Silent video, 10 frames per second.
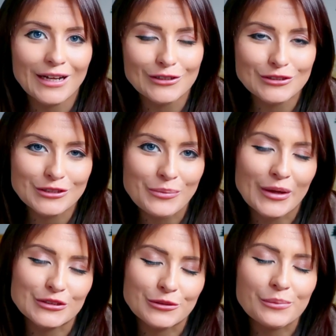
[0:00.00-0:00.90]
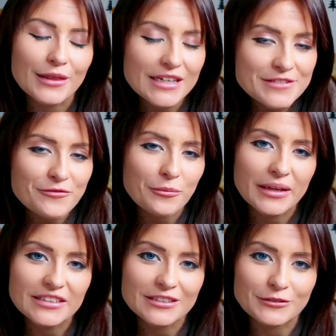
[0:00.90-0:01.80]
I also picked up this for
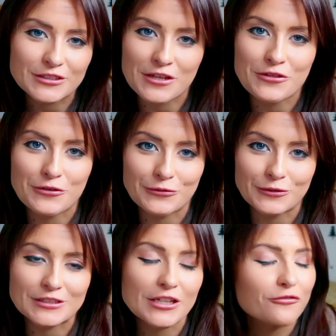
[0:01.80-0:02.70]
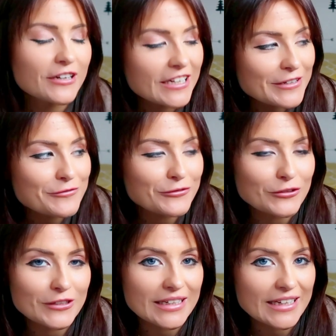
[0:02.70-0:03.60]
Peter, which I thought was a really
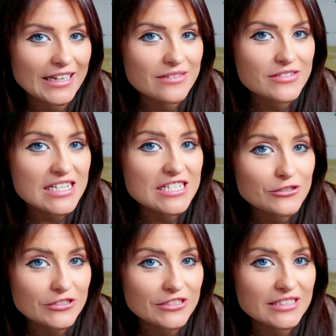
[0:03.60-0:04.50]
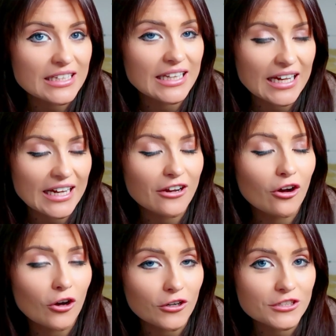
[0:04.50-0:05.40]
fun gift. He does like
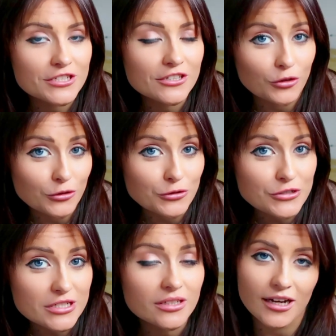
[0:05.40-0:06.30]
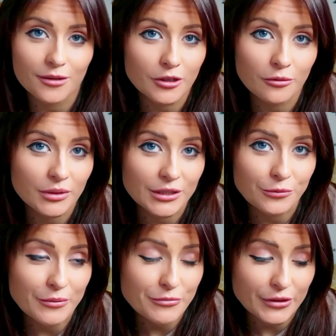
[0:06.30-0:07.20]
hot food. I'm a complete
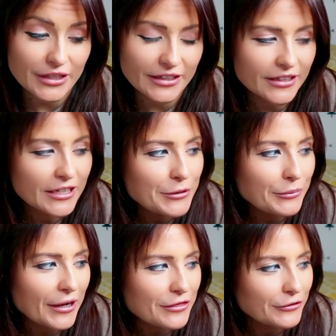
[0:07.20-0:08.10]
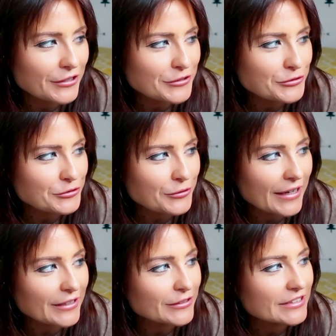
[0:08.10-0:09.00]
wimp with it, but I thought this was
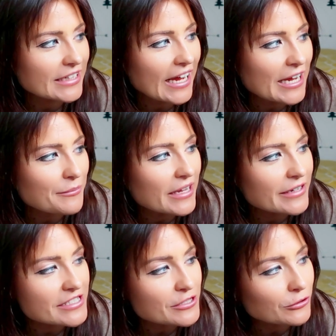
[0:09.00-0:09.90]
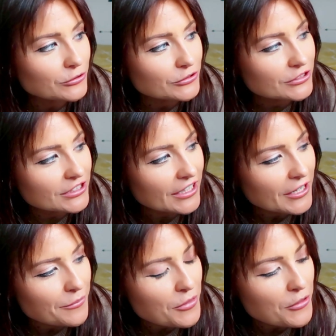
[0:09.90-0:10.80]
quite a good game. It is called
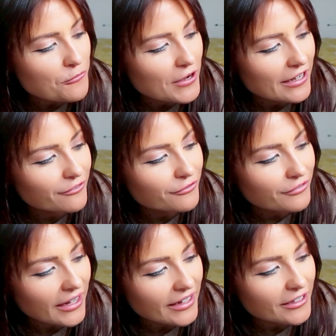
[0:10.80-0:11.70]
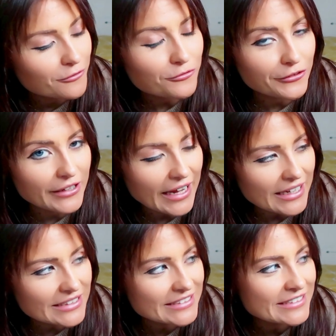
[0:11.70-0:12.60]
the Ring of Fire
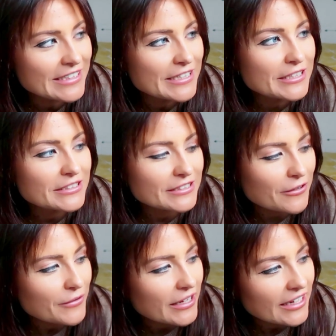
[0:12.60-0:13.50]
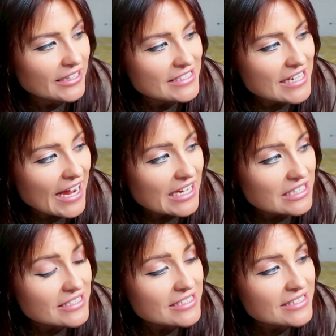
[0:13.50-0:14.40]
Roulette. So it
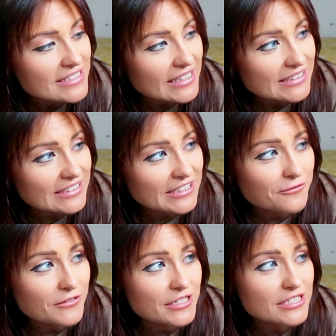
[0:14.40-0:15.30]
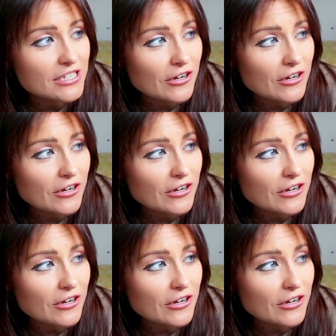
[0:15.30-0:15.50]
contains 6 different